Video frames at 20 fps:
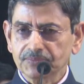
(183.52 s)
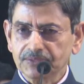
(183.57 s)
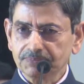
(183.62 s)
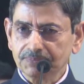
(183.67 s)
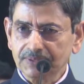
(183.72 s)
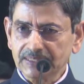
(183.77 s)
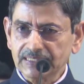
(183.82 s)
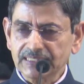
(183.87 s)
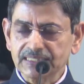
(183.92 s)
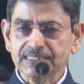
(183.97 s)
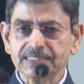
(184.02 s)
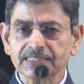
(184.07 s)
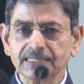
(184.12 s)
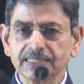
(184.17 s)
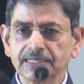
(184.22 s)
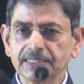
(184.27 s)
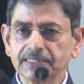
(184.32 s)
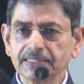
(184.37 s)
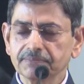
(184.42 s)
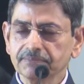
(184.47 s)
the British
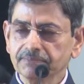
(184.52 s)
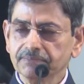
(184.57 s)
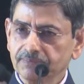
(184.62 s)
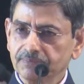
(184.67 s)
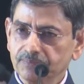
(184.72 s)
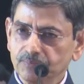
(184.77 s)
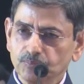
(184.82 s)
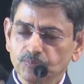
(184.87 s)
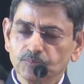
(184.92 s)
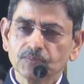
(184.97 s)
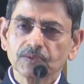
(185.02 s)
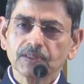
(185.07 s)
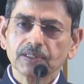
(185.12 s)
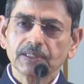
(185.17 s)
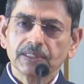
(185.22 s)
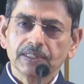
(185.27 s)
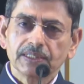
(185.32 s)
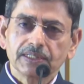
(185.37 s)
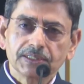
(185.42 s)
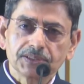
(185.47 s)
time
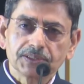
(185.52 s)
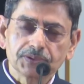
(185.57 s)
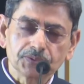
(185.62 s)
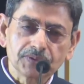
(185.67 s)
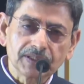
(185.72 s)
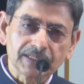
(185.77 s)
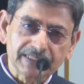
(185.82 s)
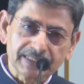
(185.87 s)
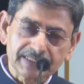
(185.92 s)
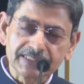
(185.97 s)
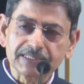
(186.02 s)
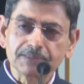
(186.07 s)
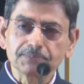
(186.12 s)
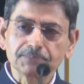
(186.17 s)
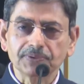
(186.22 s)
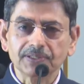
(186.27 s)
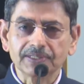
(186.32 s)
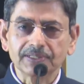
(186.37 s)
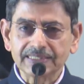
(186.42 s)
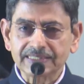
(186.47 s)
to the
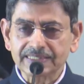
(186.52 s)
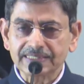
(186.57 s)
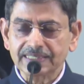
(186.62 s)
contemporary